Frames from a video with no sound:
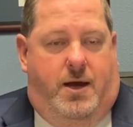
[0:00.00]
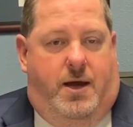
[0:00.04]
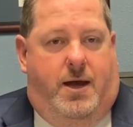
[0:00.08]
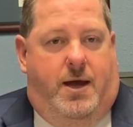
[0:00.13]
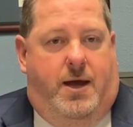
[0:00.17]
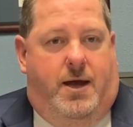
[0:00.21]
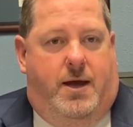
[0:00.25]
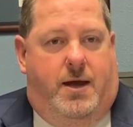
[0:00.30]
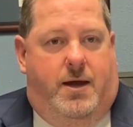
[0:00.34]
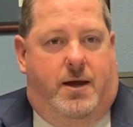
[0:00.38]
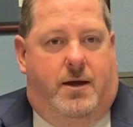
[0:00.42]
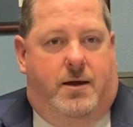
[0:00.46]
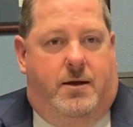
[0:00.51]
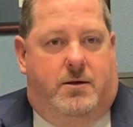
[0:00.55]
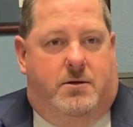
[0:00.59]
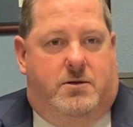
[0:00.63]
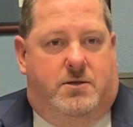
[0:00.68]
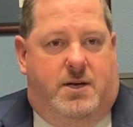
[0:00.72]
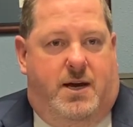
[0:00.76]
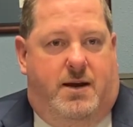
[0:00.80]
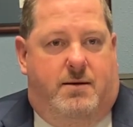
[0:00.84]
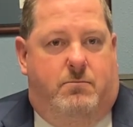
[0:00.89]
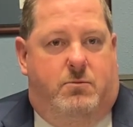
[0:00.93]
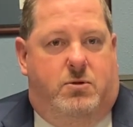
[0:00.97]
and
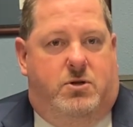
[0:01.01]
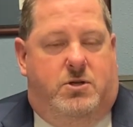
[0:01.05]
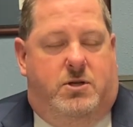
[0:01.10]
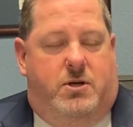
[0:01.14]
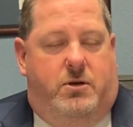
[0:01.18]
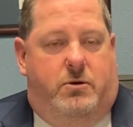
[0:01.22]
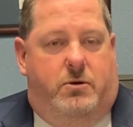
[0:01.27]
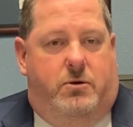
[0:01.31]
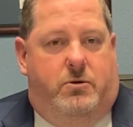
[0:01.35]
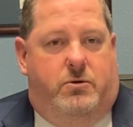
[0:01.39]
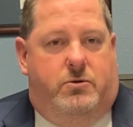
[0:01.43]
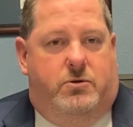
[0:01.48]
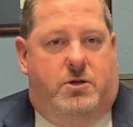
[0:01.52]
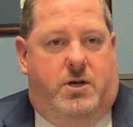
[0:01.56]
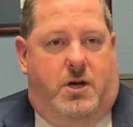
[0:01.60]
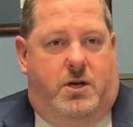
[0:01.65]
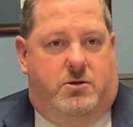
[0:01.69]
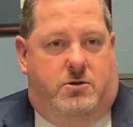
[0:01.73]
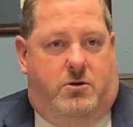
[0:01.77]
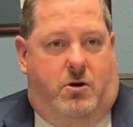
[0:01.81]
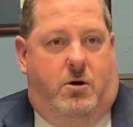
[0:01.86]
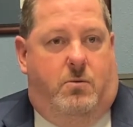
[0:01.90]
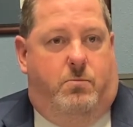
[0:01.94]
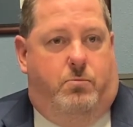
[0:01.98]
same materials
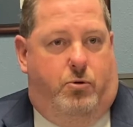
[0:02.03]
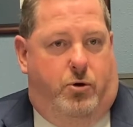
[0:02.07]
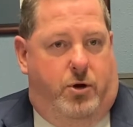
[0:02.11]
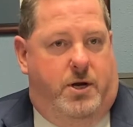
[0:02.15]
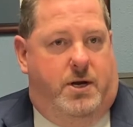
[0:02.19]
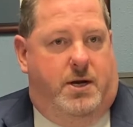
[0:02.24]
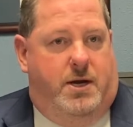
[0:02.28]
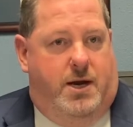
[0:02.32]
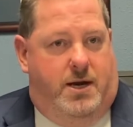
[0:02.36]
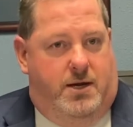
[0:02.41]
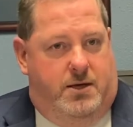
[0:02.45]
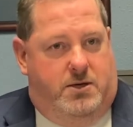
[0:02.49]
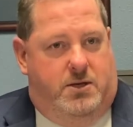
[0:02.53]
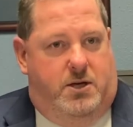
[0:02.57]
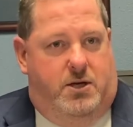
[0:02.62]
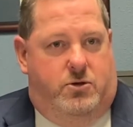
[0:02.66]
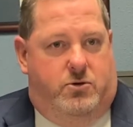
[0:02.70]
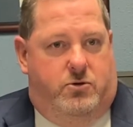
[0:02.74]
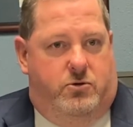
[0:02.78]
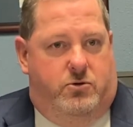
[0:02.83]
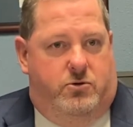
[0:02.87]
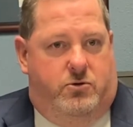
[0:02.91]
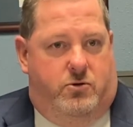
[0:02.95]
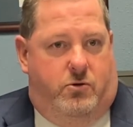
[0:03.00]
as our pre-K
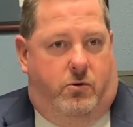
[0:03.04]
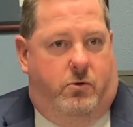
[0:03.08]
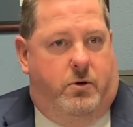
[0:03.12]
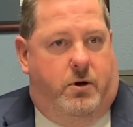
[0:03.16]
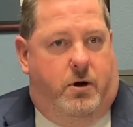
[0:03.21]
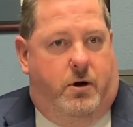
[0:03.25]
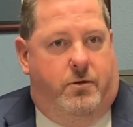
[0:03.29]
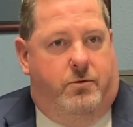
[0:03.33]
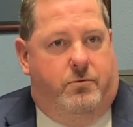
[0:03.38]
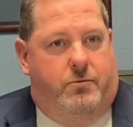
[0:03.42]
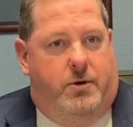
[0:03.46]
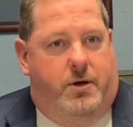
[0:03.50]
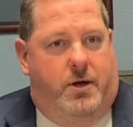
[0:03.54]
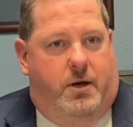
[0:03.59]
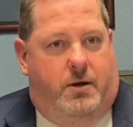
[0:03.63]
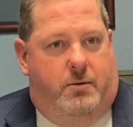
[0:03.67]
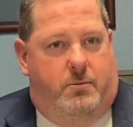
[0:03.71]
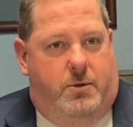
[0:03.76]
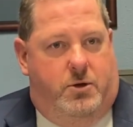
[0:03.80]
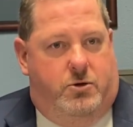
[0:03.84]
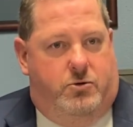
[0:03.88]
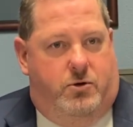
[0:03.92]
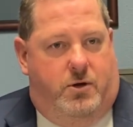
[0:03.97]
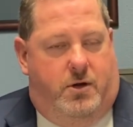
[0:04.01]
teachers on our 3
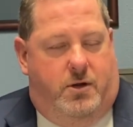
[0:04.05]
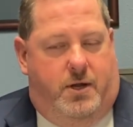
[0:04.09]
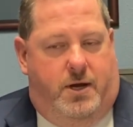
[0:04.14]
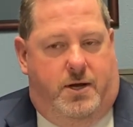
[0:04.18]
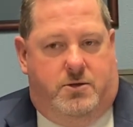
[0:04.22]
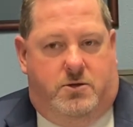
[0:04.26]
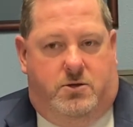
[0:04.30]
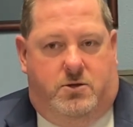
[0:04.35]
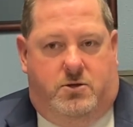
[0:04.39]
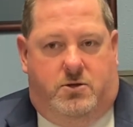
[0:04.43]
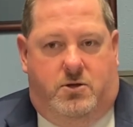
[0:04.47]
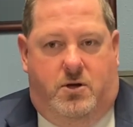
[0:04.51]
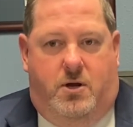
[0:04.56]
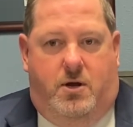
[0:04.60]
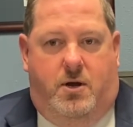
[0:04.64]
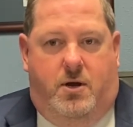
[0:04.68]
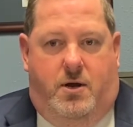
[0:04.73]
elementary classes.